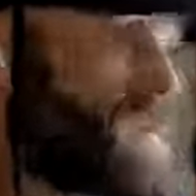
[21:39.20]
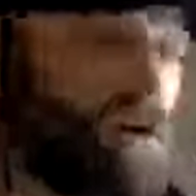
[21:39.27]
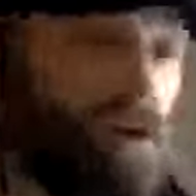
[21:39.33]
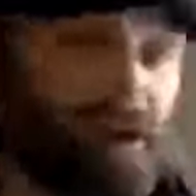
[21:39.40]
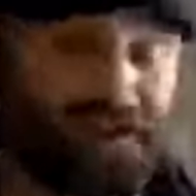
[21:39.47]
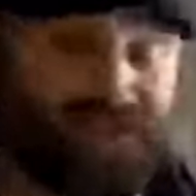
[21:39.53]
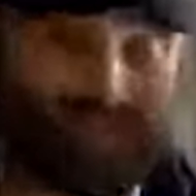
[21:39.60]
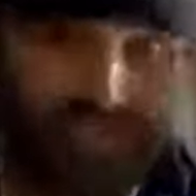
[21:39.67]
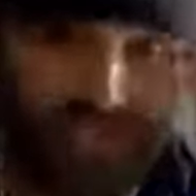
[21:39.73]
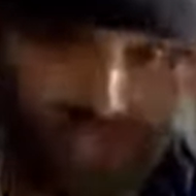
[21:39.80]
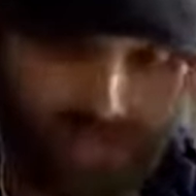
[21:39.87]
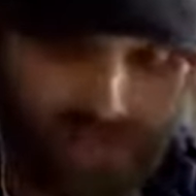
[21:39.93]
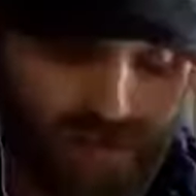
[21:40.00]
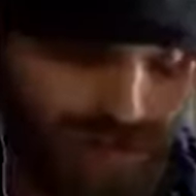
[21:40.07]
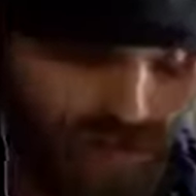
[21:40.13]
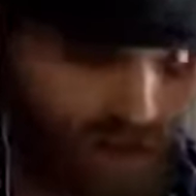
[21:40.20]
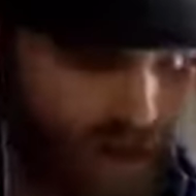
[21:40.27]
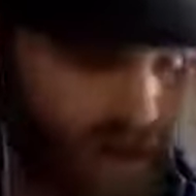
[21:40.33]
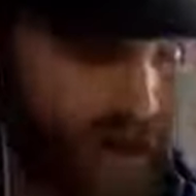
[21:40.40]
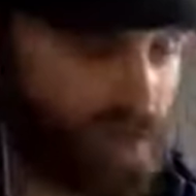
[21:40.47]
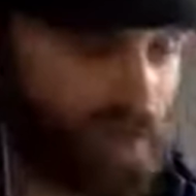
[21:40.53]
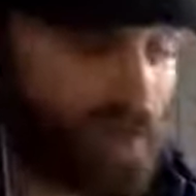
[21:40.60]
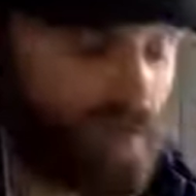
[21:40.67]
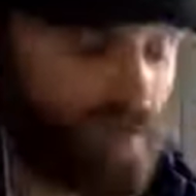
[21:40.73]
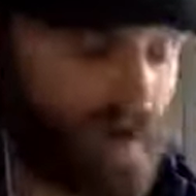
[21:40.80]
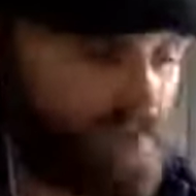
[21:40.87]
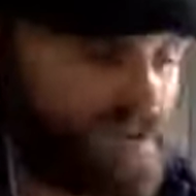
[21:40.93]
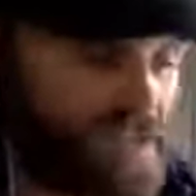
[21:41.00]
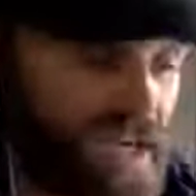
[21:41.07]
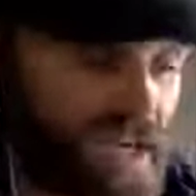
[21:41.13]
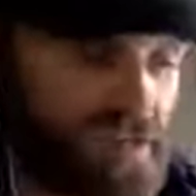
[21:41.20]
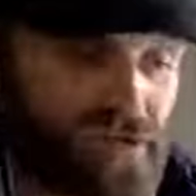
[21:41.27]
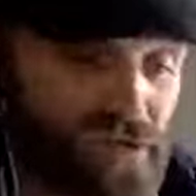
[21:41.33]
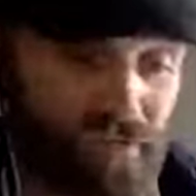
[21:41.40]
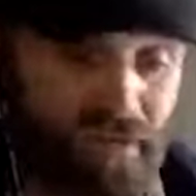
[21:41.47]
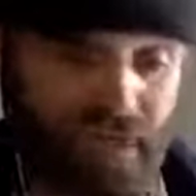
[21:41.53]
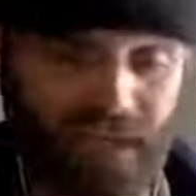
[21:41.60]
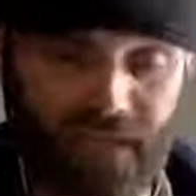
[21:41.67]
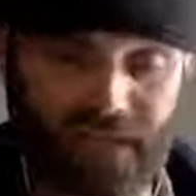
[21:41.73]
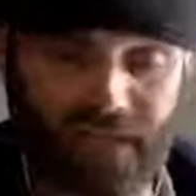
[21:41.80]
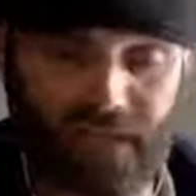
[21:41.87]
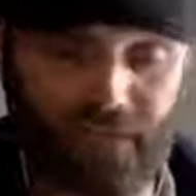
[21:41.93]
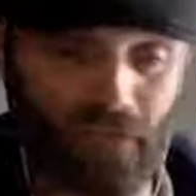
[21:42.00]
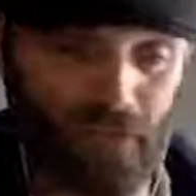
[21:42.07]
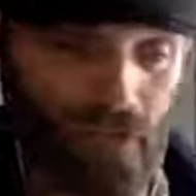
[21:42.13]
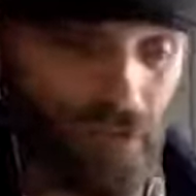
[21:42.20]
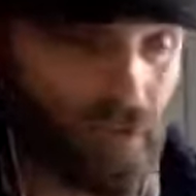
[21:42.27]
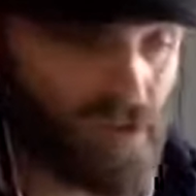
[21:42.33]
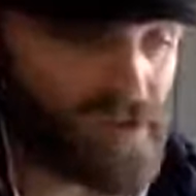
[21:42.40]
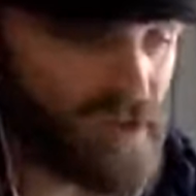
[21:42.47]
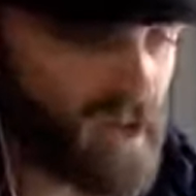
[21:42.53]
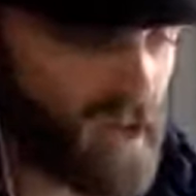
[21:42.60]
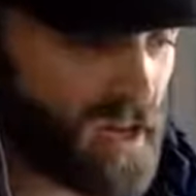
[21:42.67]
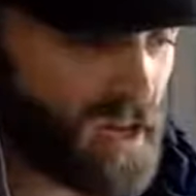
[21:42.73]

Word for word: the idea that a guard would represent somebody in civil court